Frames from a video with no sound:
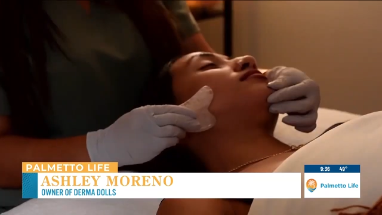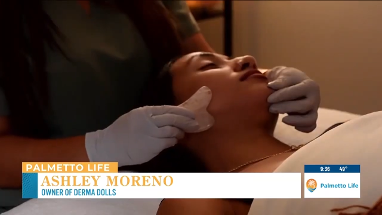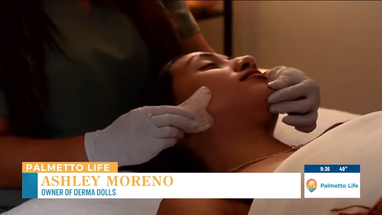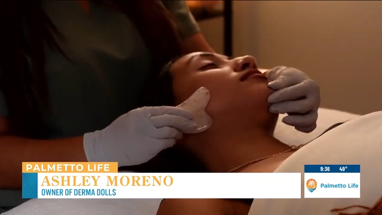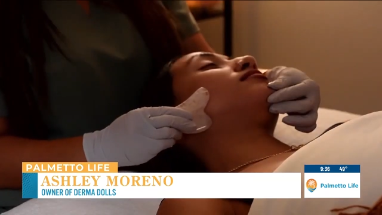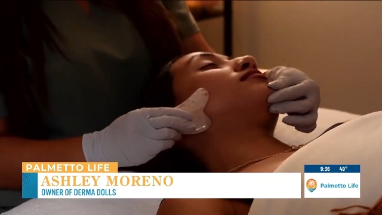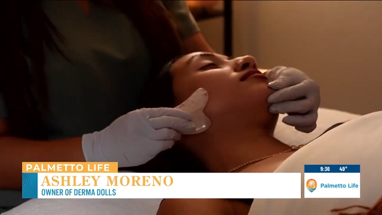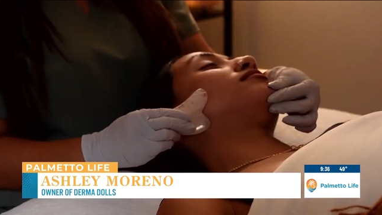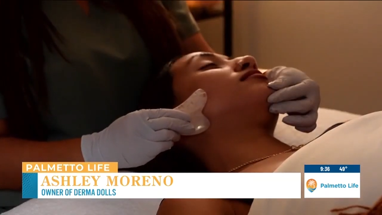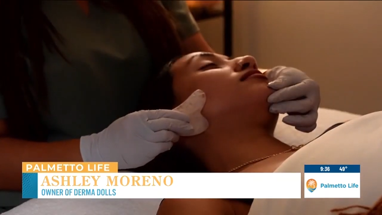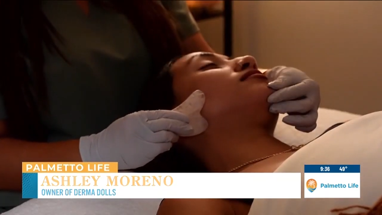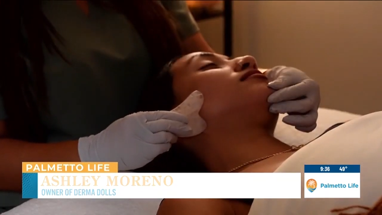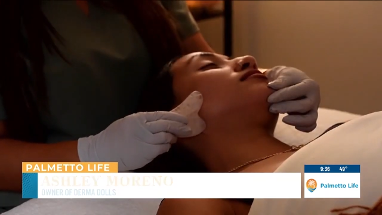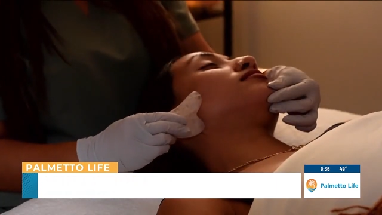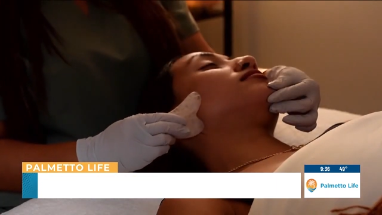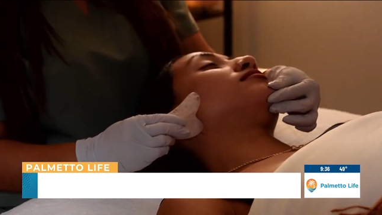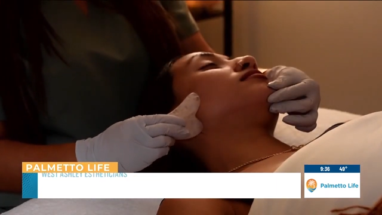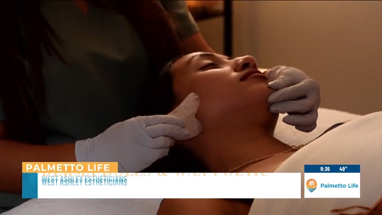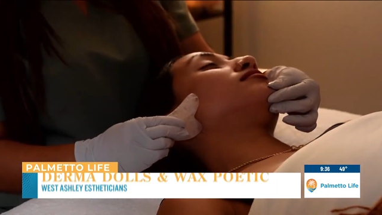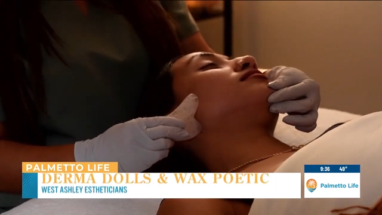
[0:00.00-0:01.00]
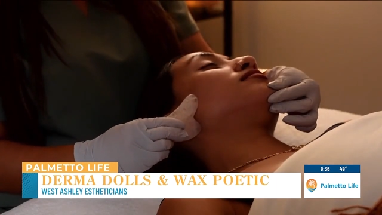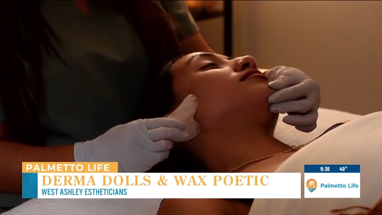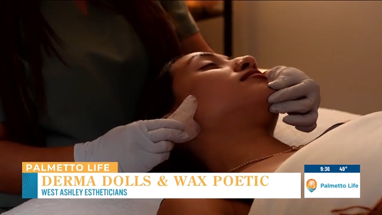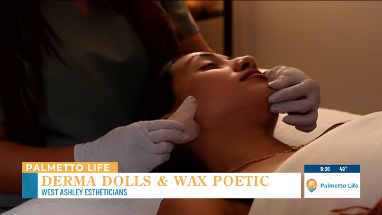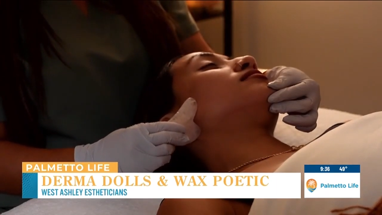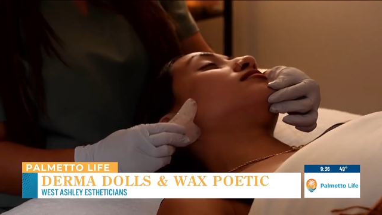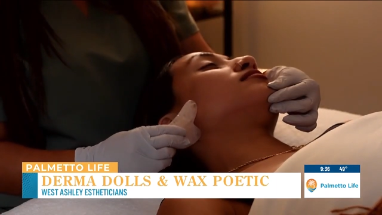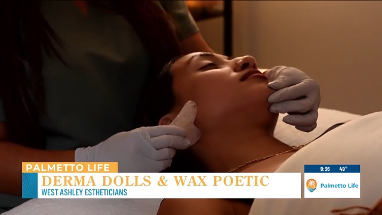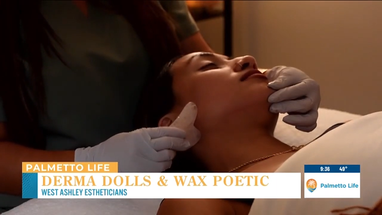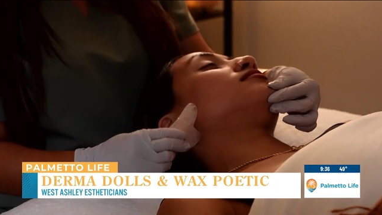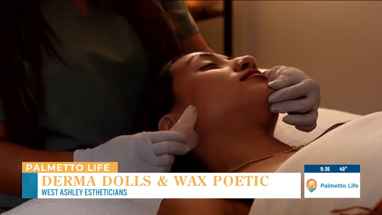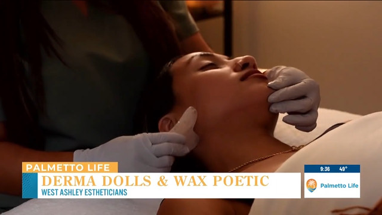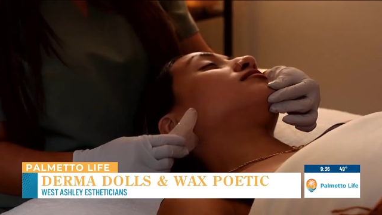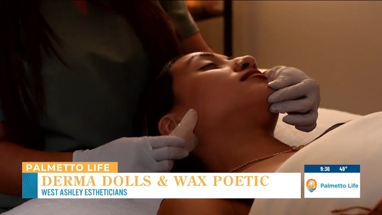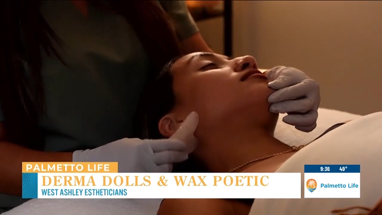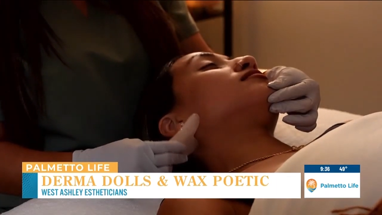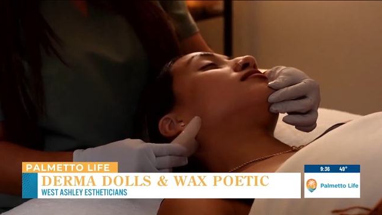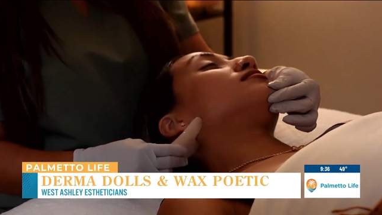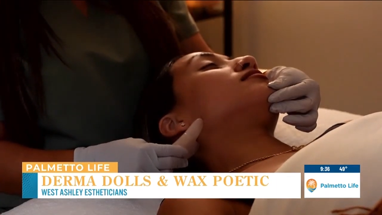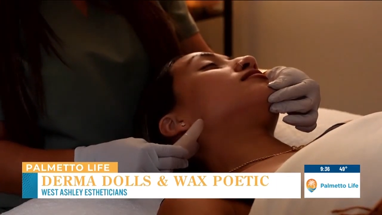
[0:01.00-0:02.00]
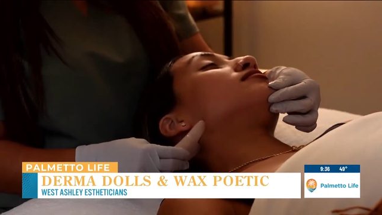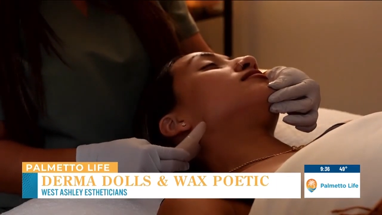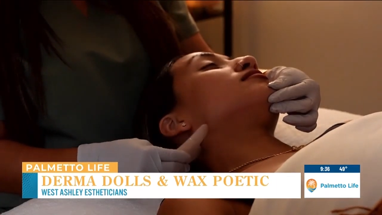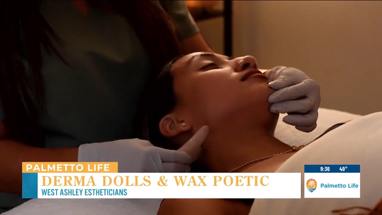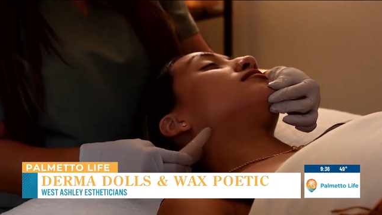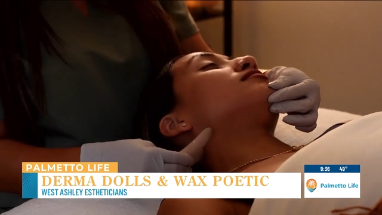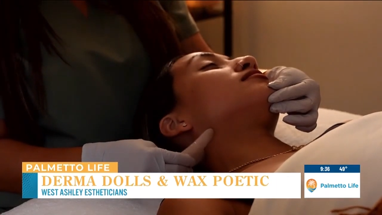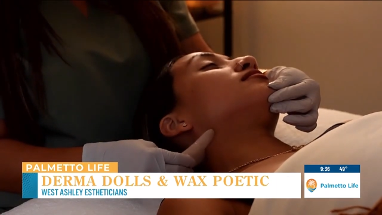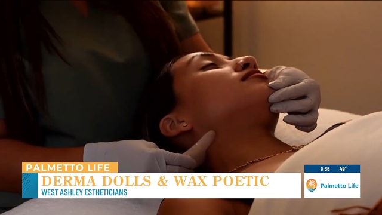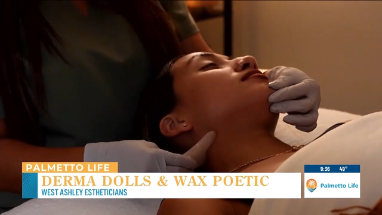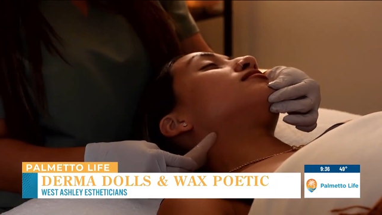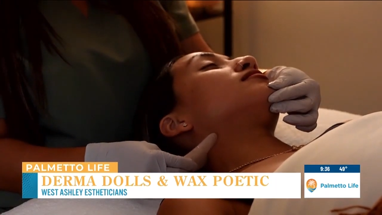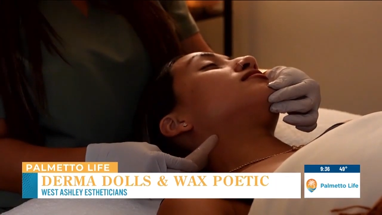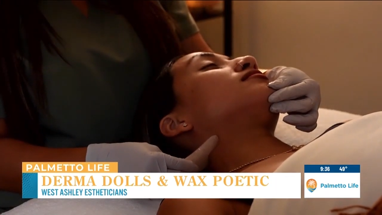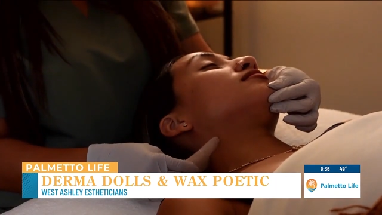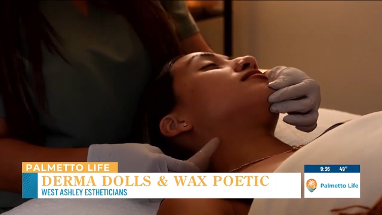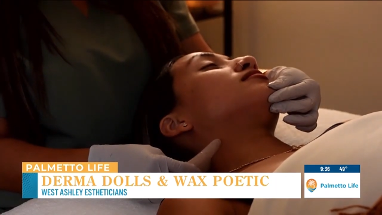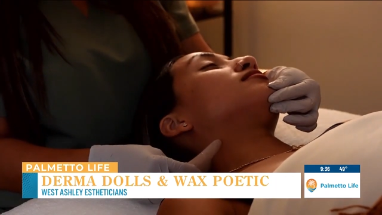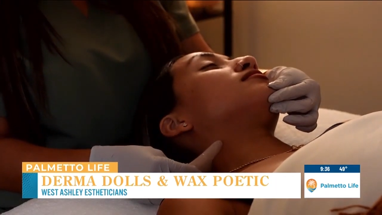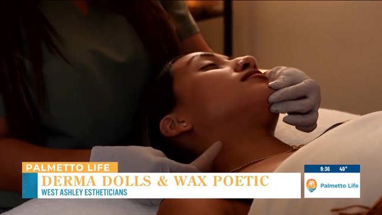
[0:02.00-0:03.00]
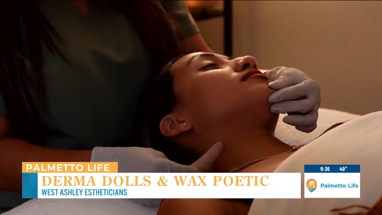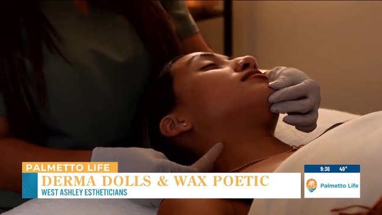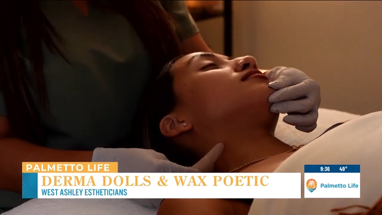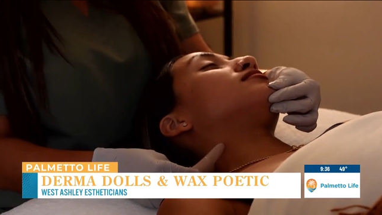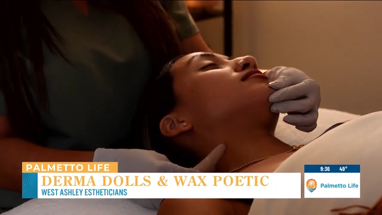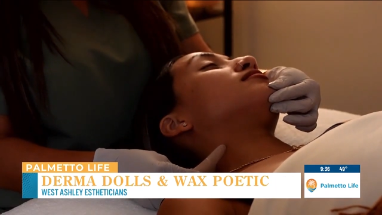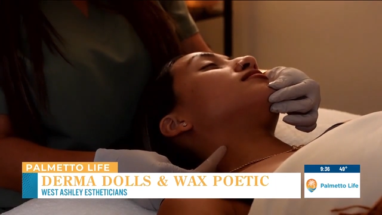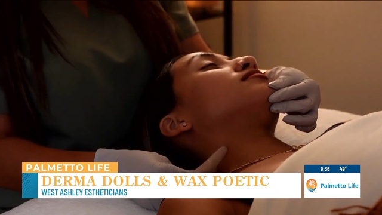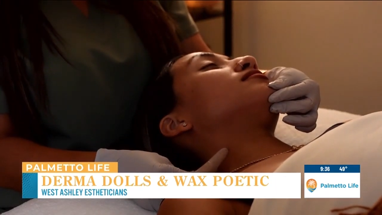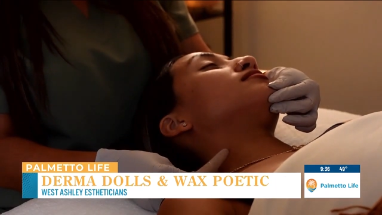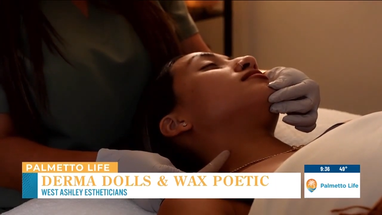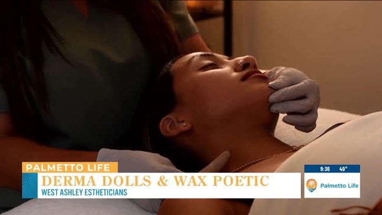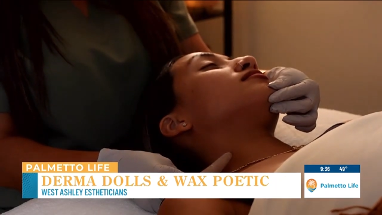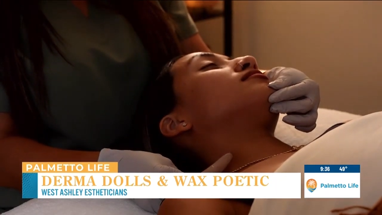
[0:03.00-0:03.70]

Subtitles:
(no speaker visible)